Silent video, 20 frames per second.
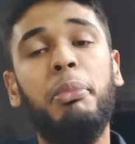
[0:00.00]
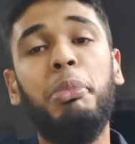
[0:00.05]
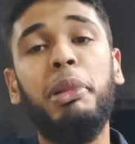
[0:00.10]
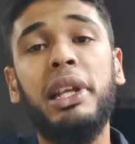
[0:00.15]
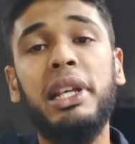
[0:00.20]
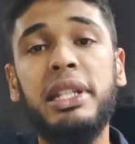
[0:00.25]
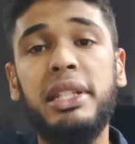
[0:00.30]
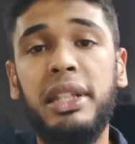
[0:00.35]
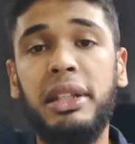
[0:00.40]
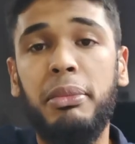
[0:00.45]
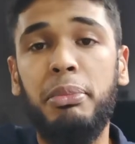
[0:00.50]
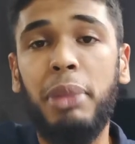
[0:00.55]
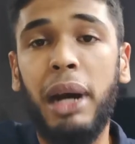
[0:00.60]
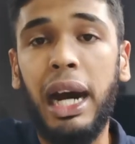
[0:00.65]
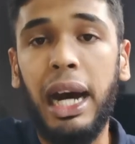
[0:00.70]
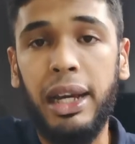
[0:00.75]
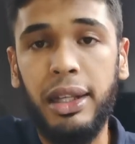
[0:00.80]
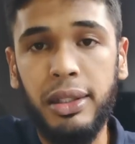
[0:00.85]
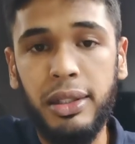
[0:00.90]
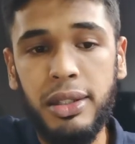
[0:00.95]
and placed in
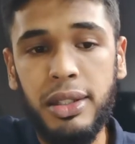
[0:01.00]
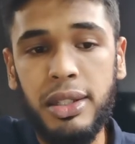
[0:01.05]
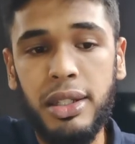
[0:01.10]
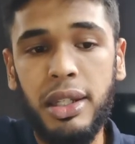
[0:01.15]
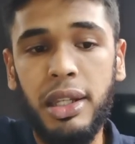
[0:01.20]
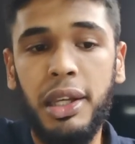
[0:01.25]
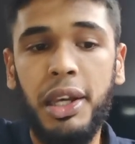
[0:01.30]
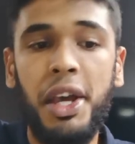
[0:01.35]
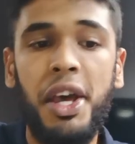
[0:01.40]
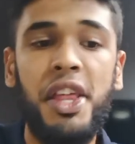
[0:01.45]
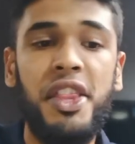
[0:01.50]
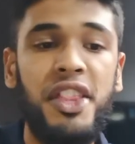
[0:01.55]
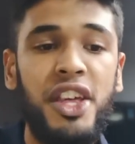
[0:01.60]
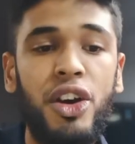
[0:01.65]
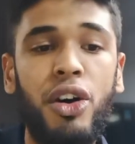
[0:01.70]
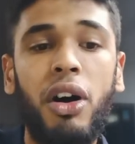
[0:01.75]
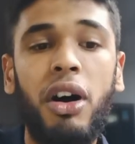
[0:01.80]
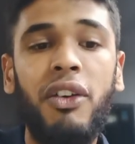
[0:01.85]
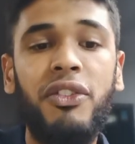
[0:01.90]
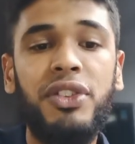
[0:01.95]
piles.
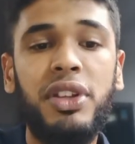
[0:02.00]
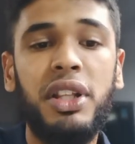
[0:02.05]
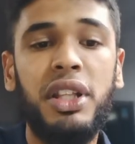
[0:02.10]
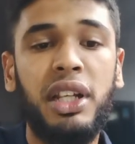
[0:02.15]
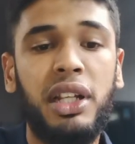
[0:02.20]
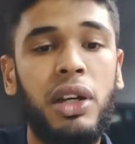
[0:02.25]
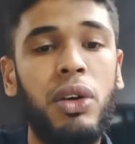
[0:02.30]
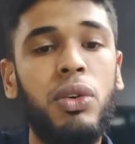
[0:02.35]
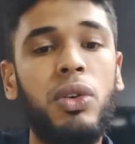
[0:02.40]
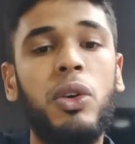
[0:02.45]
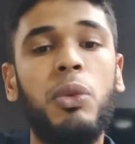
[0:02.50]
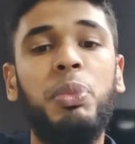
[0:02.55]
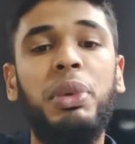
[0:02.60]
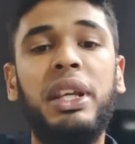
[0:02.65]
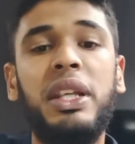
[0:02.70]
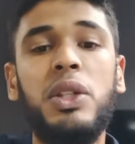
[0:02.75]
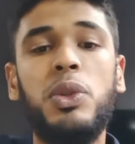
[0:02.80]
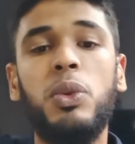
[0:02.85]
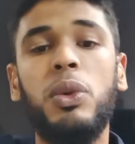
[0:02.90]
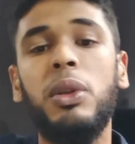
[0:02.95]
Thereafter, the cocoa
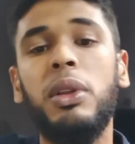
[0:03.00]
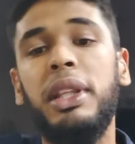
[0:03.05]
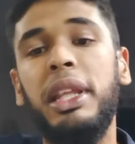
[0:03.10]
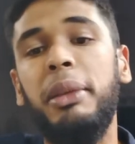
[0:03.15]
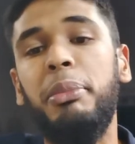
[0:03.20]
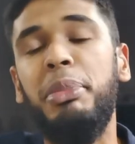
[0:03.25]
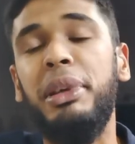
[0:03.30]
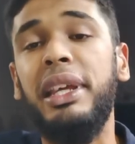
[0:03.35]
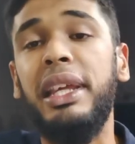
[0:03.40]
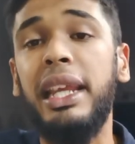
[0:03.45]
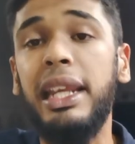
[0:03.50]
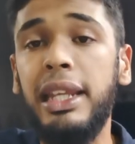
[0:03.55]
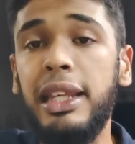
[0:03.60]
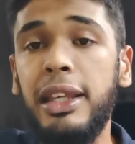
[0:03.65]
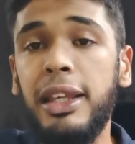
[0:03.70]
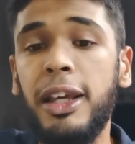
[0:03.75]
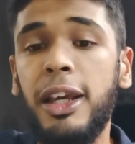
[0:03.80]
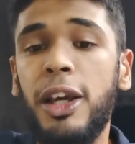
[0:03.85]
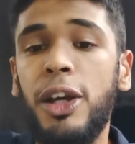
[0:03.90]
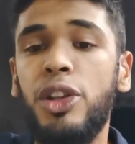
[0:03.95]
beans will then be
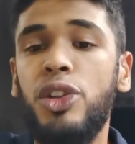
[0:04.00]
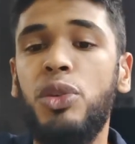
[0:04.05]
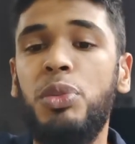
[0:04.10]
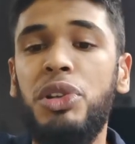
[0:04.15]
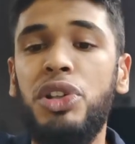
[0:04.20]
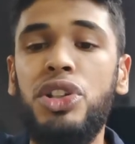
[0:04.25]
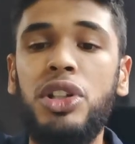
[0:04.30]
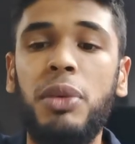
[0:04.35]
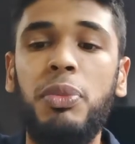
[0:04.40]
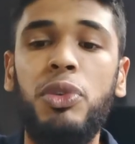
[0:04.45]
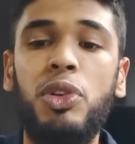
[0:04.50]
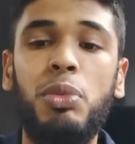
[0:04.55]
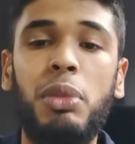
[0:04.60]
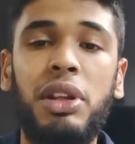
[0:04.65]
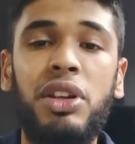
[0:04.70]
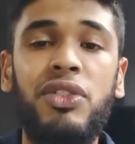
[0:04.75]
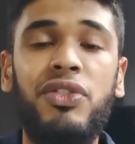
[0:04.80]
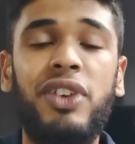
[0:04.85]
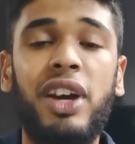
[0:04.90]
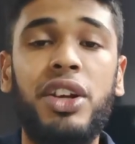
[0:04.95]
ready to be shipped to
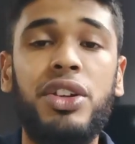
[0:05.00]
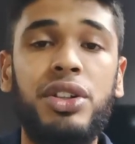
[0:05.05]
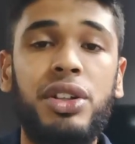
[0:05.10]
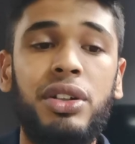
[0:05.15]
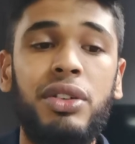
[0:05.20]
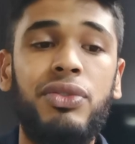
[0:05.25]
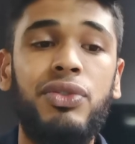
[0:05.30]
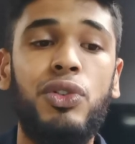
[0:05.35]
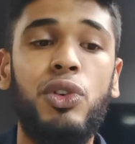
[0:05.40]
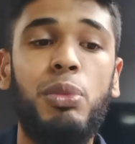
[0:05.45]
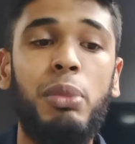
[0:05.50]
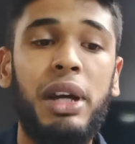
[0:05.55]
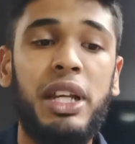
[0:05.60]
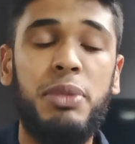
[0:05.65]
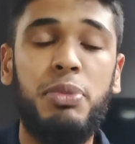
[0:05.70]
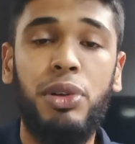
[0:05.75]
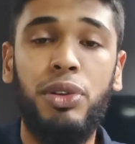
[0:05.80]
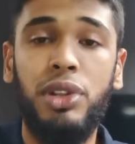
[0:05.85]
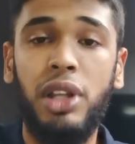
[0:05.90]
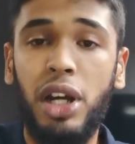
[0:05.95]
manufacturer for
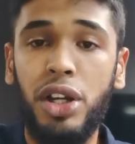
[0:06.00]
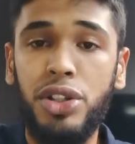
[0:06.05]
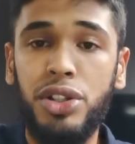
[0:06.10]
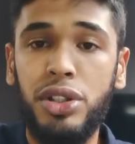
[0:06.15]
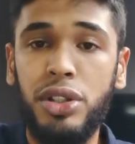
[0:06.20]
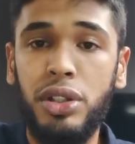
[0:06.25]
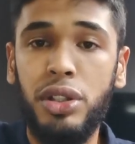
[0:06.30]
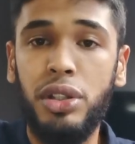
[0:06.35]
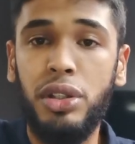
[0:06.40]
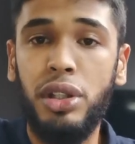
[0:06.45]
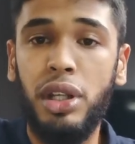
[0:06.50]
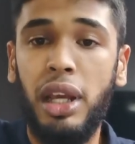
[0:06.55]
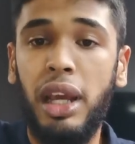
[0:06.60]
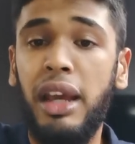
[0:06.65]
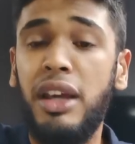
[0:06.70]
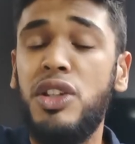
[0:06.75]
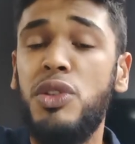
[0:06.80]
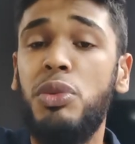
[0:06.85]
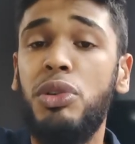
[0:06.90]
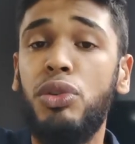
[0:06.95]
mass production.
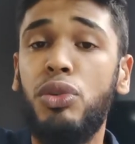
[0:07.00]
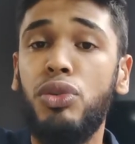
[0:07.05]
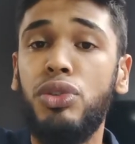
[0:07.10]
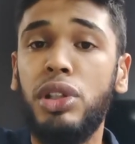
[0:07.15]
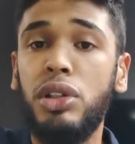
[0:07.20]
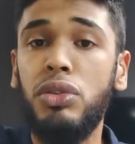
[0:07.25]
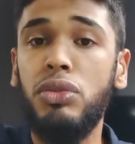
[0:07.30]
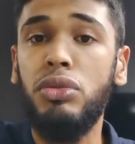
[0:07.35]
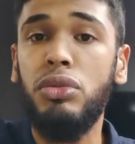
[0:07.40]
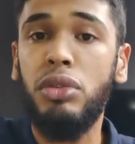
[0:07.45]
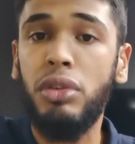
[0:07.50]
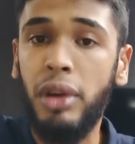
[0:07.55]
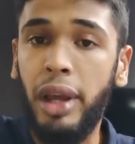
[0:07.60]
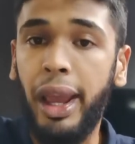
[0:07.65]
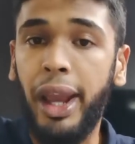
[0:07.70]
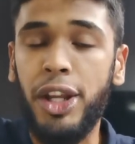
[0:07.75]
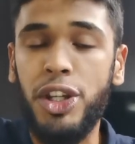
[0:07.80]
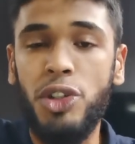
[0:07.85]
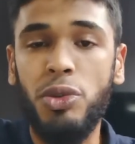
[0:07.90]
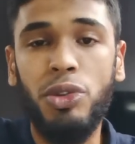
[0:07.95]
As we all know,
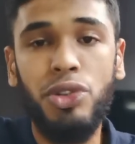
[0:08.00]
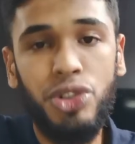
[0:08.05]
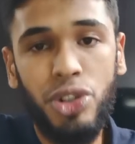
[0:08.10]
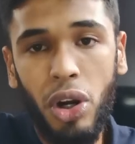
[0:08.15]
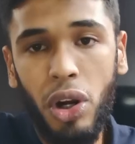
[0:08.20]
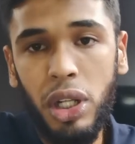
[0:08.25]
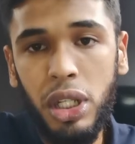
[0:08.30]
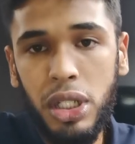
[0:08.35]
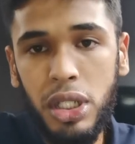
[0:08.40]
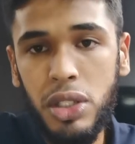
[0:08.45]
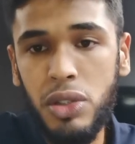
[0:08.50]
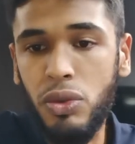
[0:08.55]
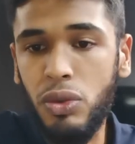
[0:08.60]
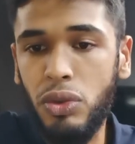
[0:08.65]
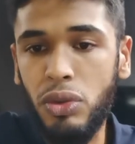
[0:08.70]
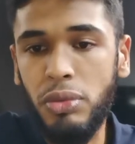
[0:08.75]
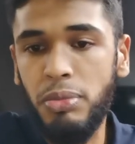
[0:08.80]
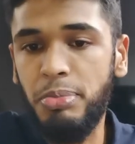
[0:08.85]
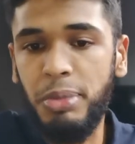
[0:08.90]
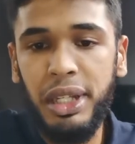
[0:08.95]
actual chocolates
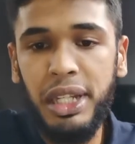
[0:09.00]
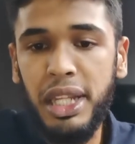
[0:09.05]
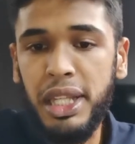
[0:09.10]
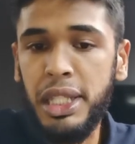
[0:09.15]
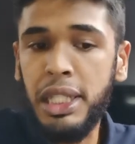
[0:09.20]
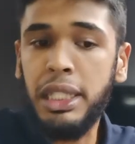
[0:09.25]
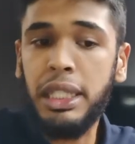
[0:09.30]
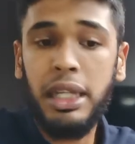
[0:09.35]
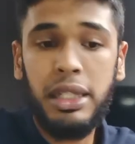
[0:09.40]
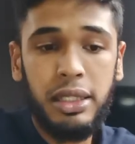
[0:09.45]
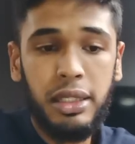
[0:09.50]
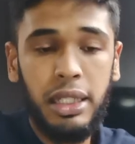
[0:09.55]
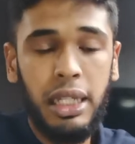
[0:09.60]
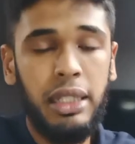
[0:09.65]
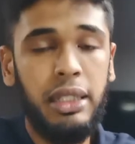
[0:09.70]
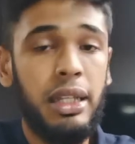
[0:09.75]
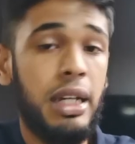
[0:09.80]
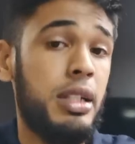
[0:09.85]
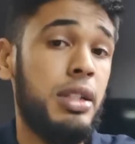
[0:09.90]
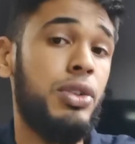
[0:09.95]
or anything
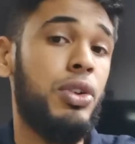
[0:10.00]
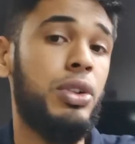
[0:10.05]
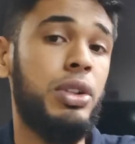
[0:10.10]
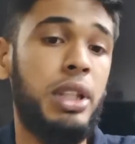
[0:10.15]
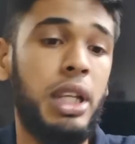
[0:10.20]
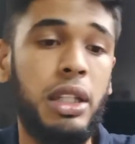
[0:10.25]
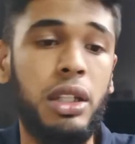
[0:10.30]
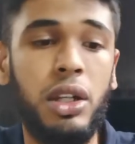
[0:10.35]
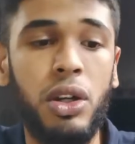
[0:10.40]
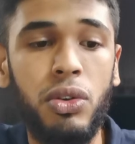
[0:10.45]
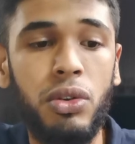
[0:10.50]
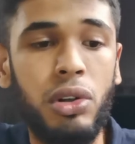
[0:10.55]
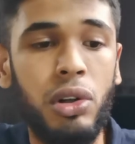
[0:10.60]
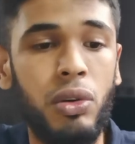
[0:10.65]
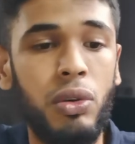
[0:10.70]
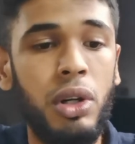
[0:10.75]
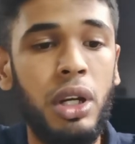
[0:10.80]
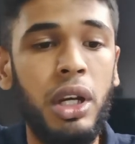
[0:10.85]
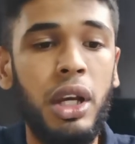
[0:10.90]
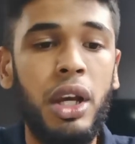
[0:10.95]
that does contain
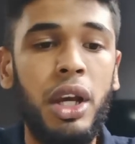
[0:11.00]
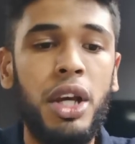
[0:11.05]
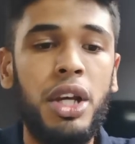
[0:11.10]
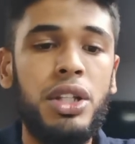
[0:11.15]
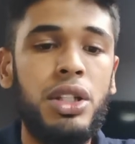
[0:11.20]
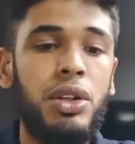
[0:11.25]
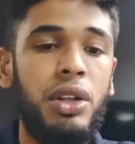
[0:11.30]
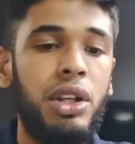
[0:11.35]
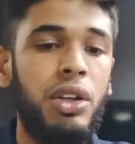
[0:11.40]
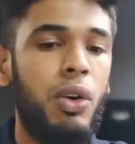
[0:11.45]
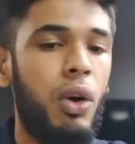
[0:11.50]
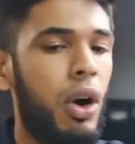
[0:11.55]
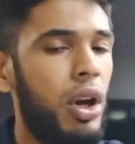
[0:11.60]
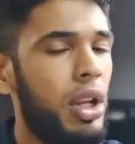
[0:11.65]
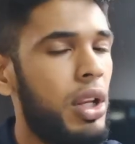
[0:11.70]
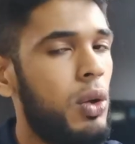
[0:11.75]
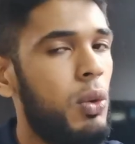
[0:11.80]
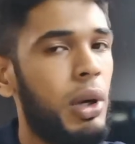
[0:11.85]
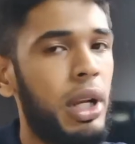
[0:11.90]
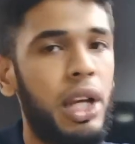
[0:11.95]
cocoa. So
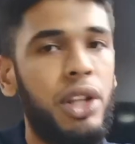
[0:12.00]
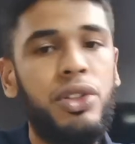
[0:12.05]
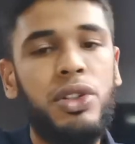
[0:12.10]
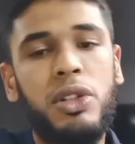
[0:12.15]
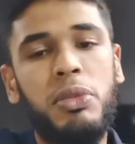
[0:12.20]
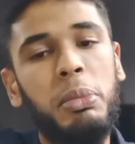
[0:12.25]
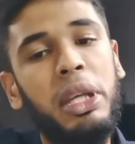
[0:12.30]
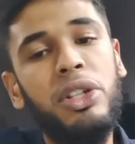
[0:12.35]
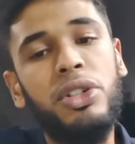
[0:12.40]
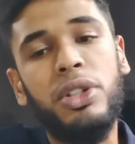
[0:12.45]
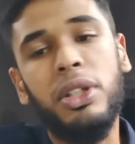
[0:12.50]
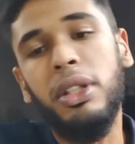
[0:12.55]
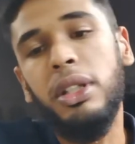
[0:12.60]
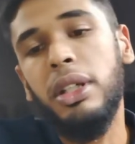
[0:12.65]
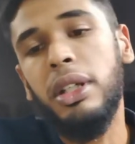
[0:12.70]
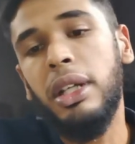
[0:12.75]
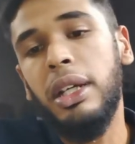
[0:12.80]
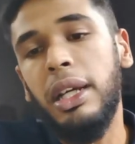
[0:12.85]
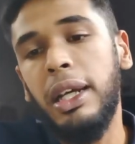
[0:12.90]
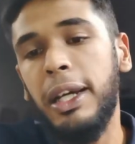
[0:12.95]
regarding what I just
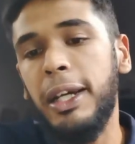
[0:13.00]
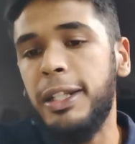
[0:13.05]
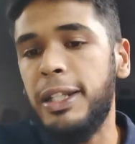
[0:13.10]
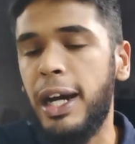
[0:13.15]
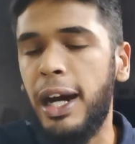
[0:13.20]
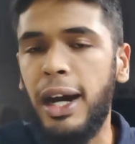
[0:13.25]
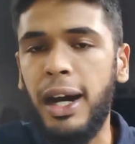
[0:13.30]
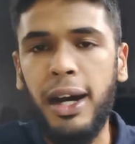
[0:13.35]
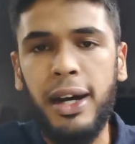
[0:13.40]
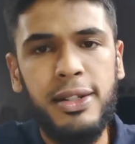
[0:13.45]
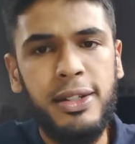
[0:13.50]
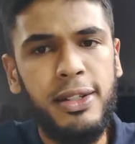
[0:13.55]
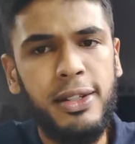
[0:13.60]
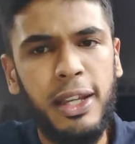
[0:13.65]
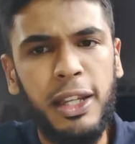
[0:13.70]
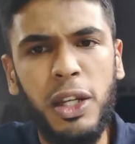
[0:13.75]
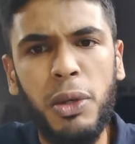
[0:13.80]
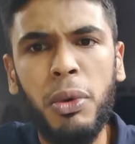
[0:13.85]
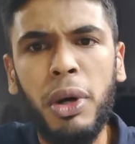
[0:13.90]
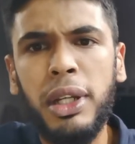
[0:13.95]
mentioned,
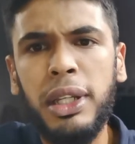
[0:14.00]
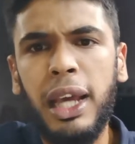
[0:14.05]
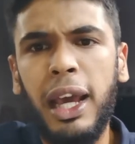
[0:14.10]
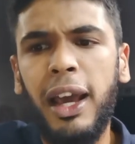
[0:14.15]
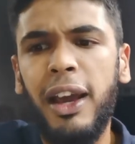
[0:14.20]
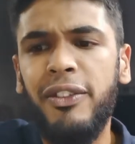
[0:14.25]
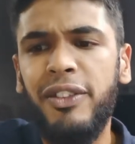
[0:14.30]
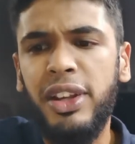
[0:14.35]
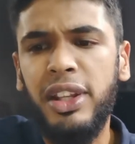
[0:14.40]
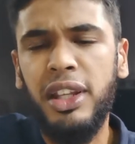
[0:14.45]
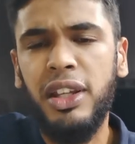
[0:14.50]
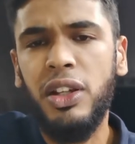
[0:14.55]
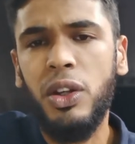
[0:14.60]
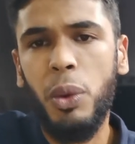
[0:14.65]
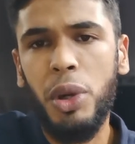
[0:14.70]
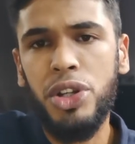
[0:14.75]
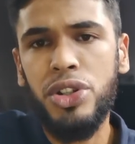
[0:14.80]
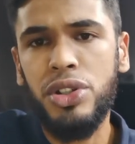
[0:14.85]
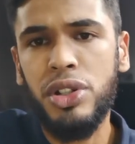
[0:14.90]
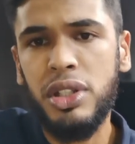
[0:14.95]
does anyone have any
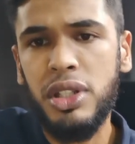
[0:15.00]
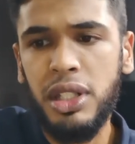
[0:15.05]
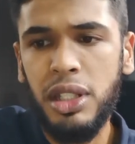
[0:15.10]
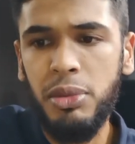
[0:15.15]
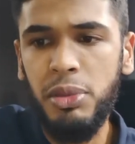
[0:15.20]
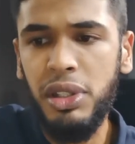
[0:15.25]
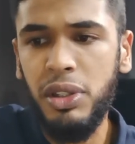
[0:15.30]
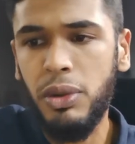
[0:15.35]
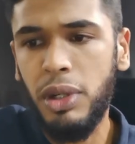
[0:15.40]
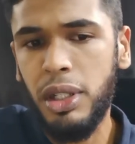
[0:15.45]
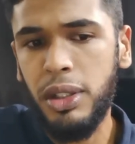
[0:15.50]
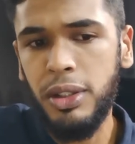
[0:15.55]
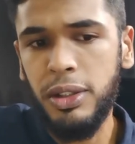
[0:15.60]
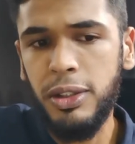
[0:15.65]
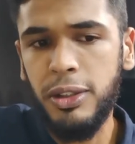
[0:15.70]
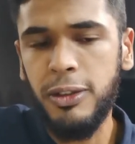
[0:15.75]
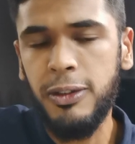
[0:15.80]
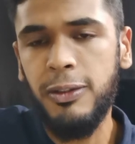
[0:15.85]
questions in the meanwhile?